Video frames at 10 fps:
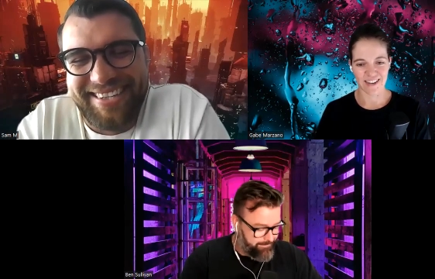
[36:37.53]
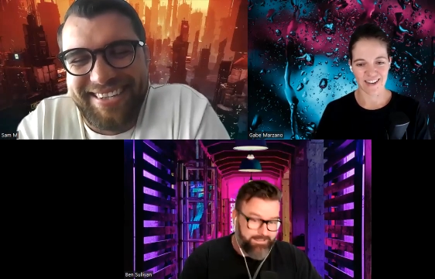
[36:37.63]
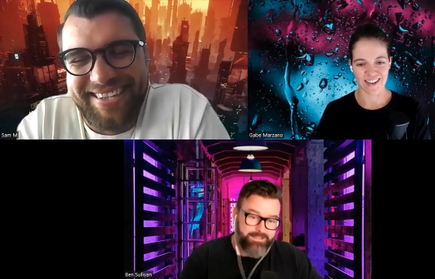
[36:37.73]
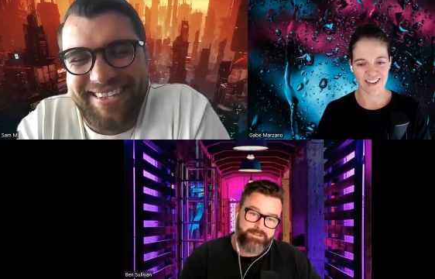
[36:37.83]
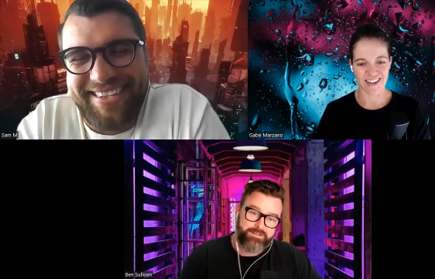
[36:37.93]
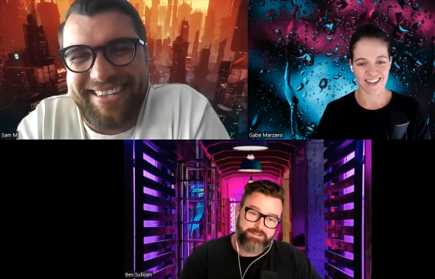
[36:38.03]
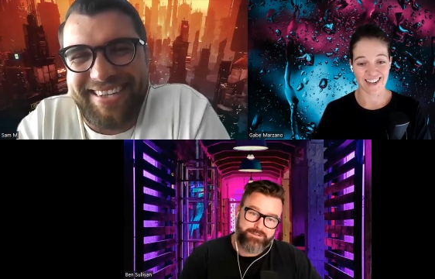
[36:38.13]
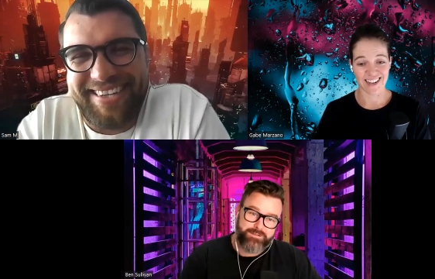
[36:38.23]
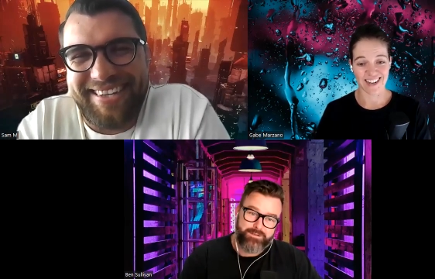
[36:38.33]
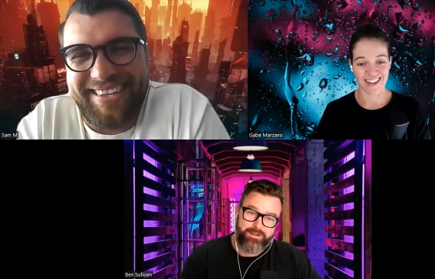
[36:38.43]
Speaker 1: that just goes to
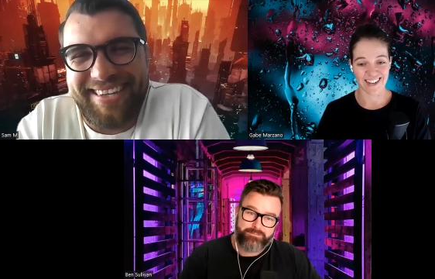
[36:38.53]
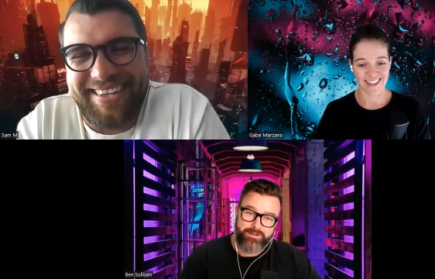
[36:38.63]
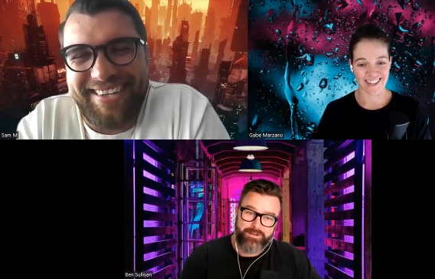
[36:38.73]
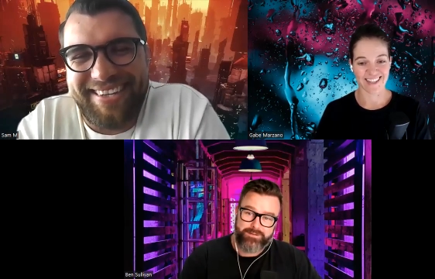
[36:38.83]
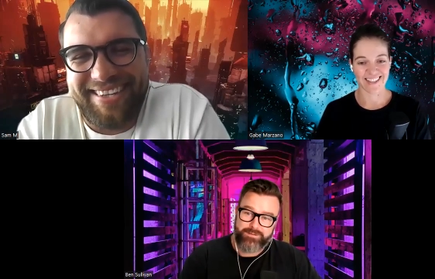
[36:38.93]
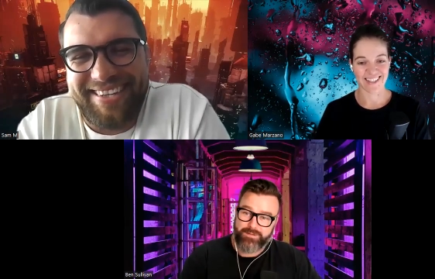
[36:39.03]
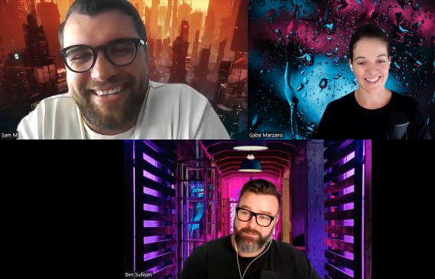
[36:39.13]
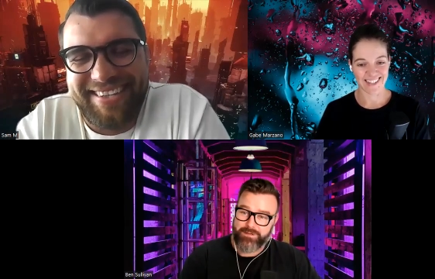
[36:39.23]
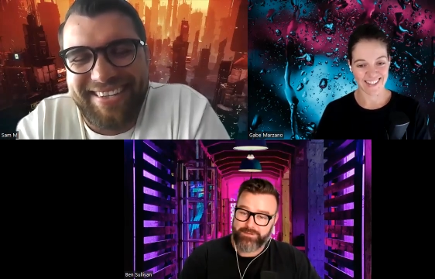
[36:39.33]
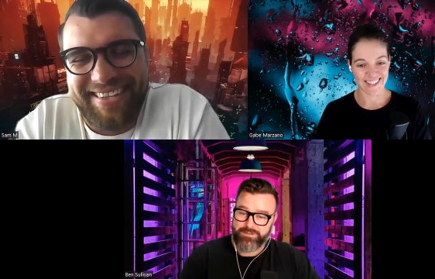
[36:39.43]
show how far ahead New South
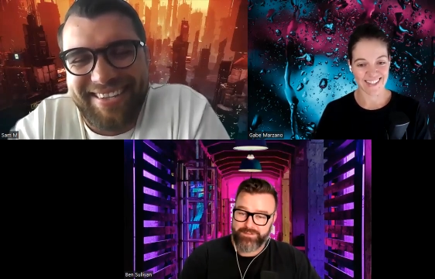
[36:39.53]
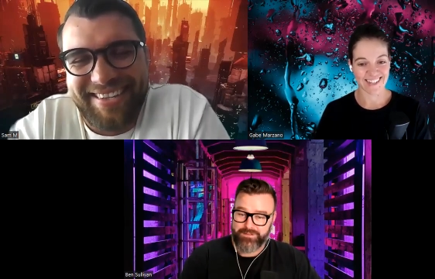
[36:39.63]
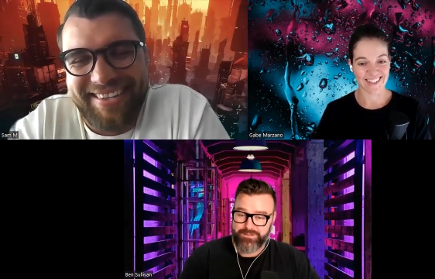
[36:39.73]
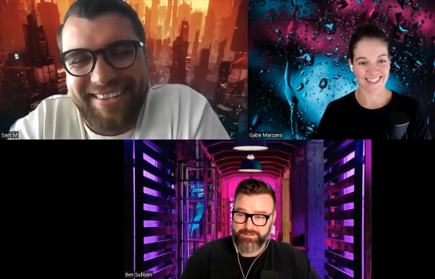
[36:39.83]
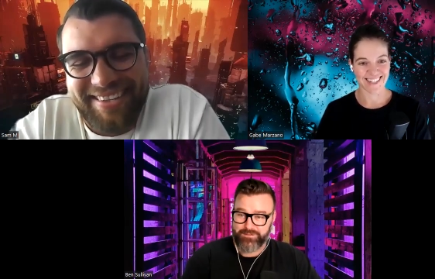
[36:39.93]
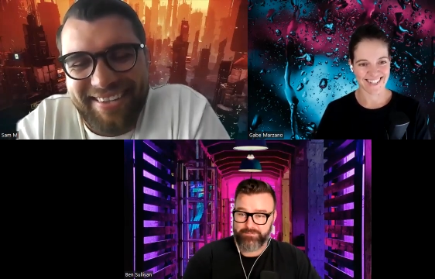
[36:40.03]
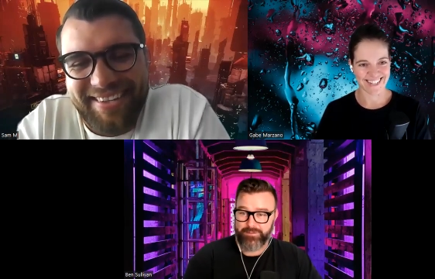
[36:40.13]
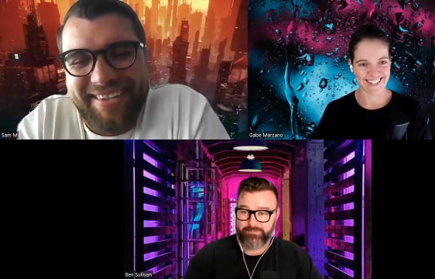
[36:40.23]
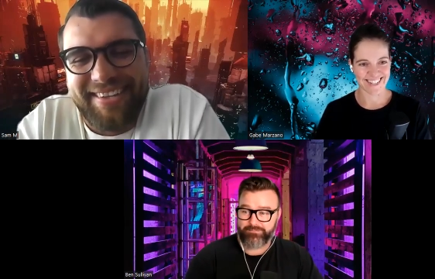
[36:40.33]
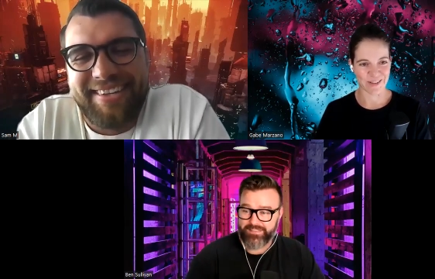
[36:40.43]
Wales is in the digital
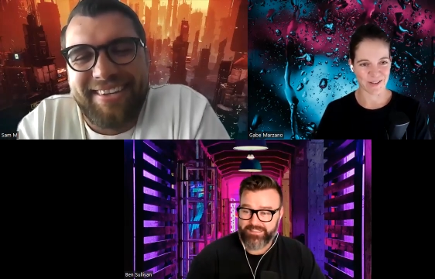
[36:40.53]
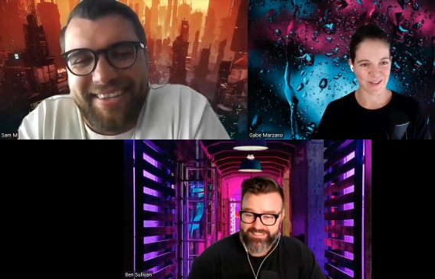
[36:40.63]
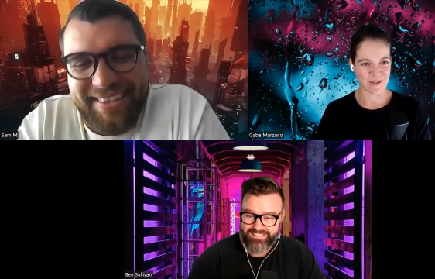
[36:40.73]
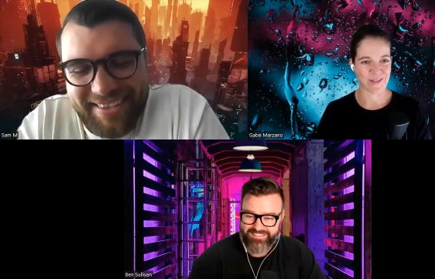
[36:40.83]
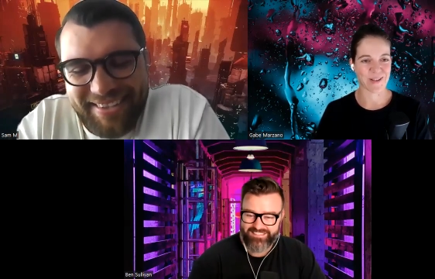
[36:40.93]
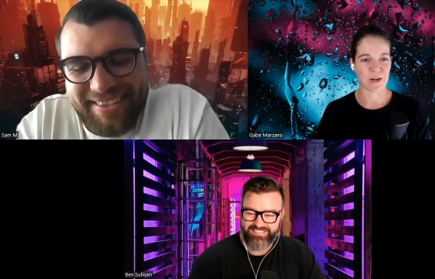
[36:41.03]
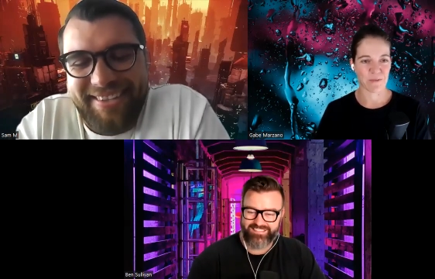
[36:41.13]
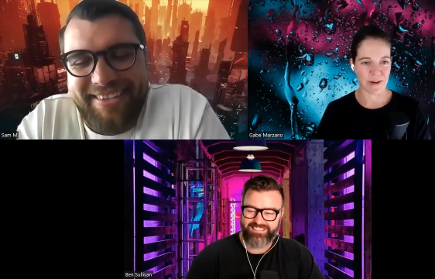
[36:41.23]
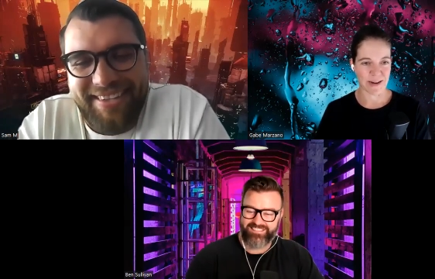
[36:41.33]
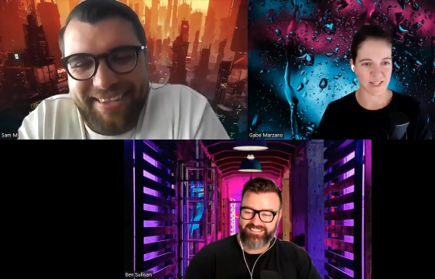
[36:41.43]
realm.
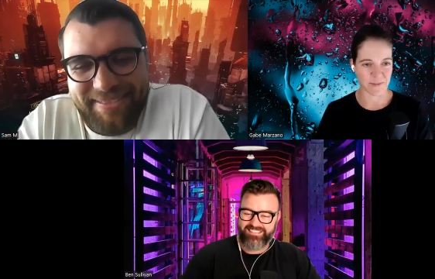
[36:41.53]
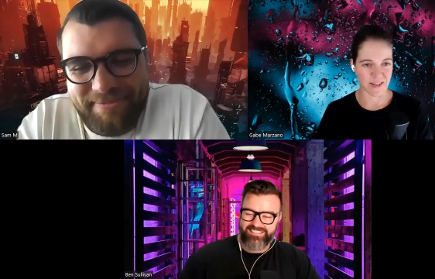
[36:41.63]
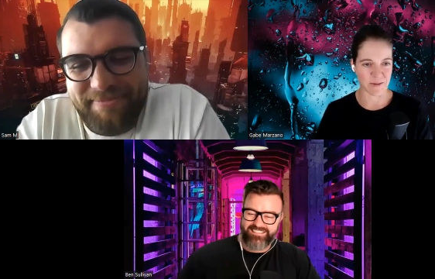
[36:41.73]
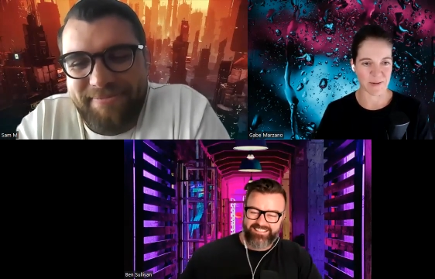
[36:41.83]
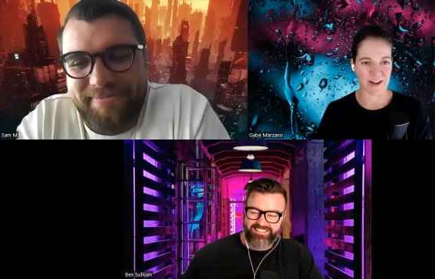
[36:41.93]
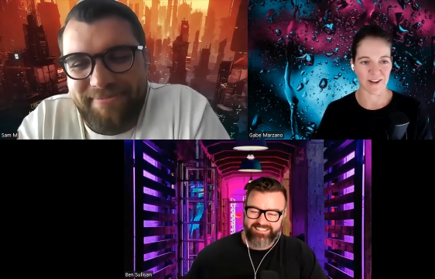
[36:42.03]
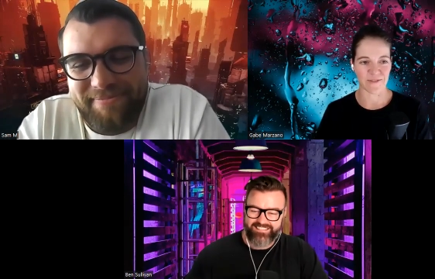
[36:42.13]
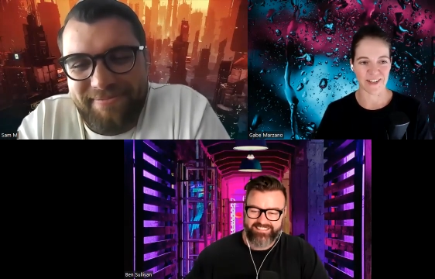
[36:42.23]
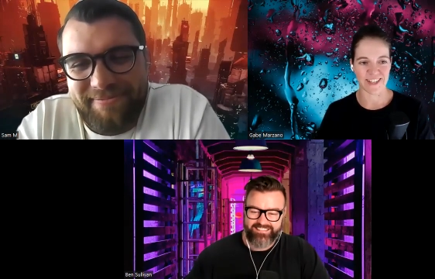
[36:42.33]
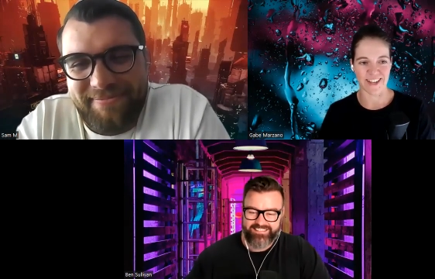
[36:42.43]
Speaker 2: Backs up the
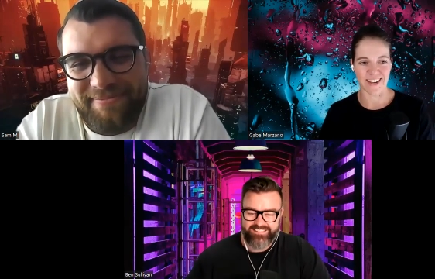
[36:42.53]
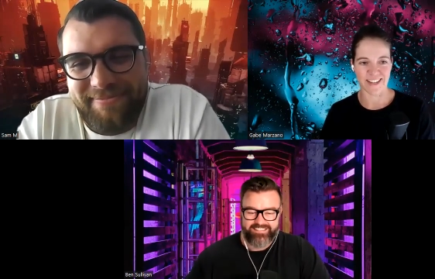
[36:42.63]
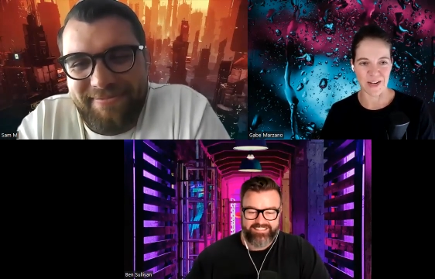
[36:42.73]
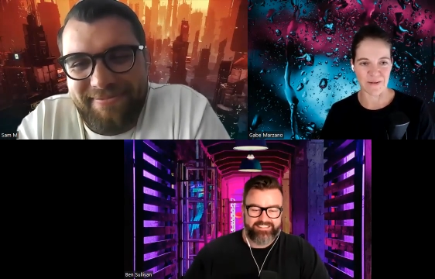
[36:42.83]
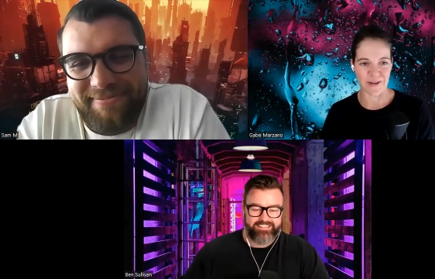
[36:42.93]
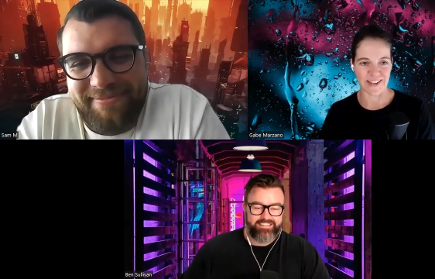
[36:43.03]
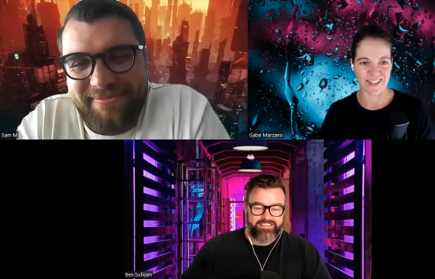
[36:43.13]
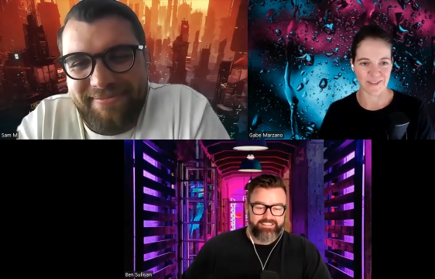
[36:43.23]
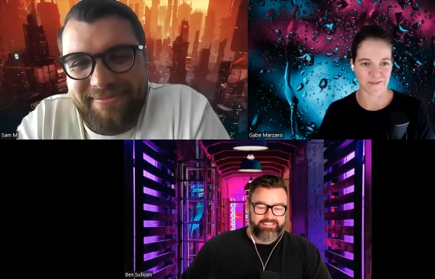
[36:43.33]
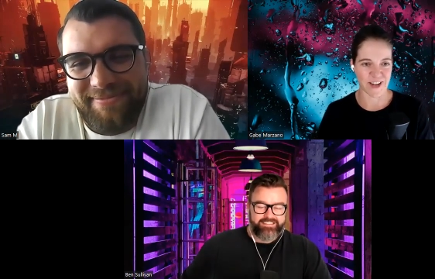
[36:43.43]
competitiveness there, Sam. I think
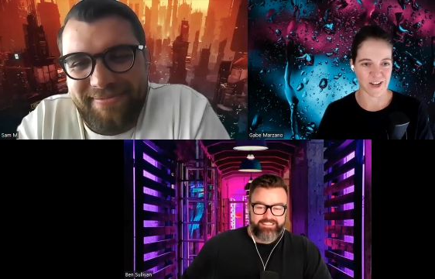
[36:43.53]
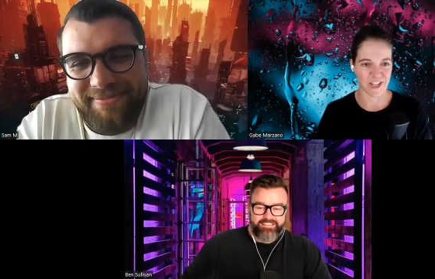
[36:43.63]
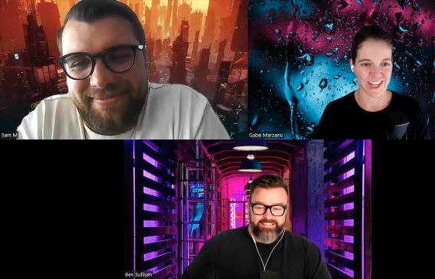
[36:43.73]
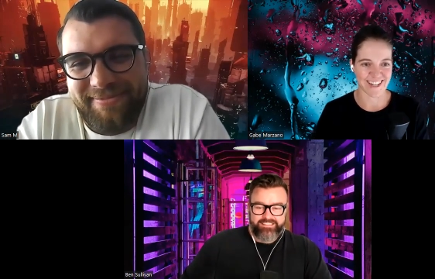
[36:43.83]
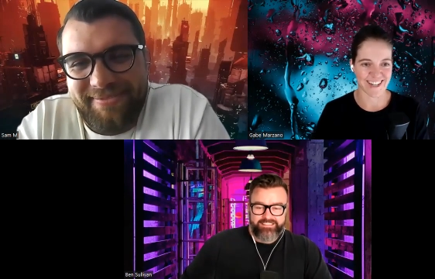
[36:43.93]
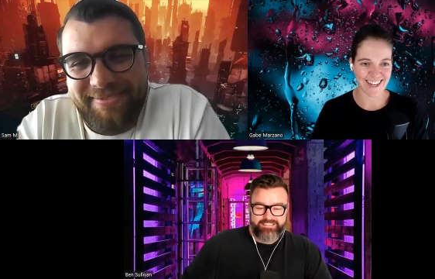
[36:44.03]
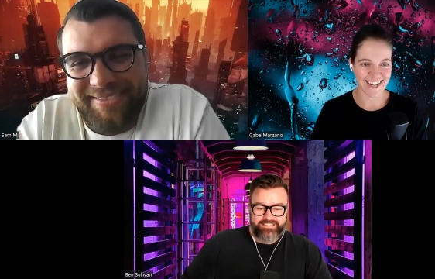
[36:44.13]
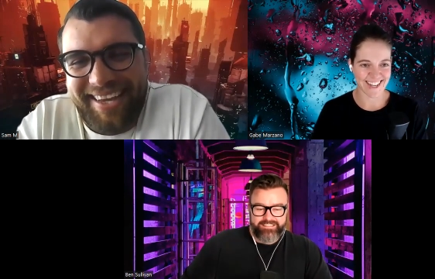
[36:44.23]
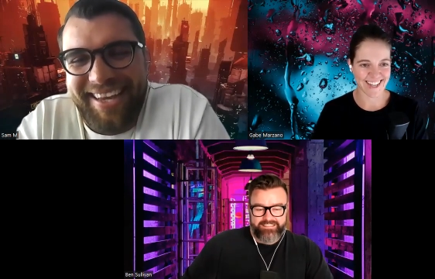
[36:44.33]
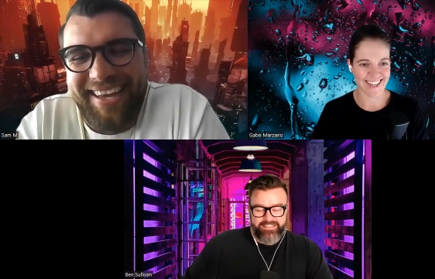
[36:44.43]
it's a fair shout.
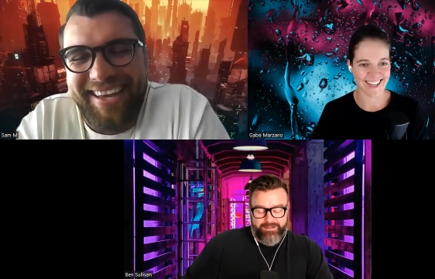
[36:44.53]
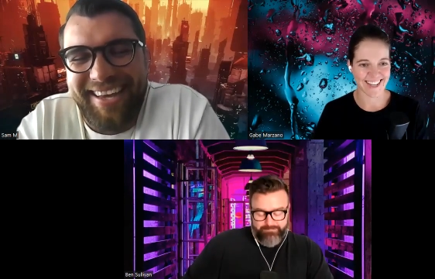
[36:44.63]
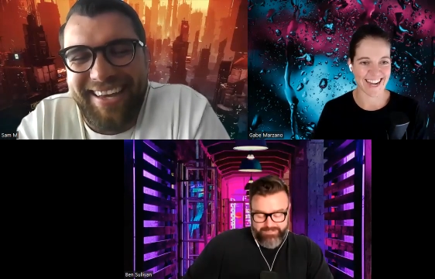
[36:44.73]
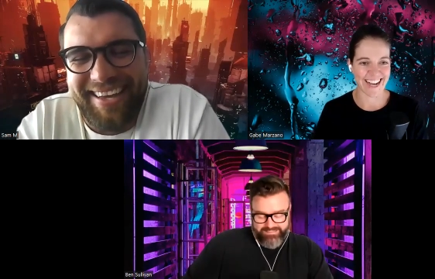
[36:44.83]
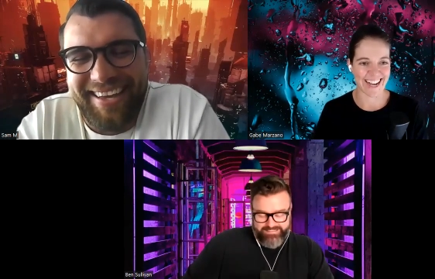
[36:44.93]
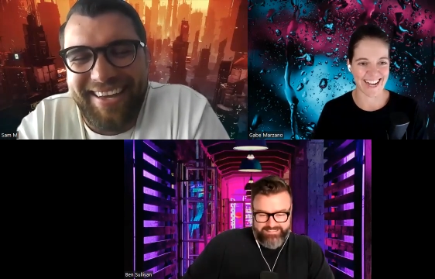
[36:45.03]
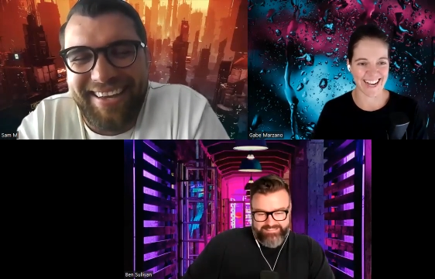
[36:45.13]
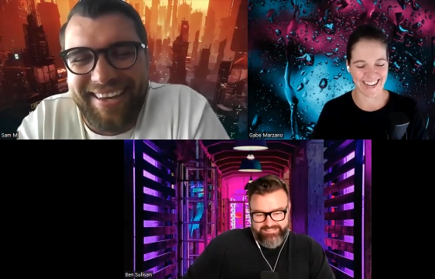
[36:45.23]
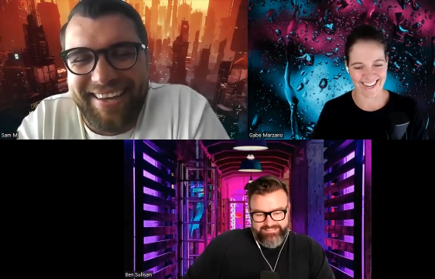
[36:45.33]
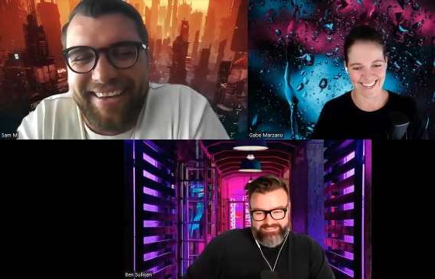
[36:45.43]
Yeah.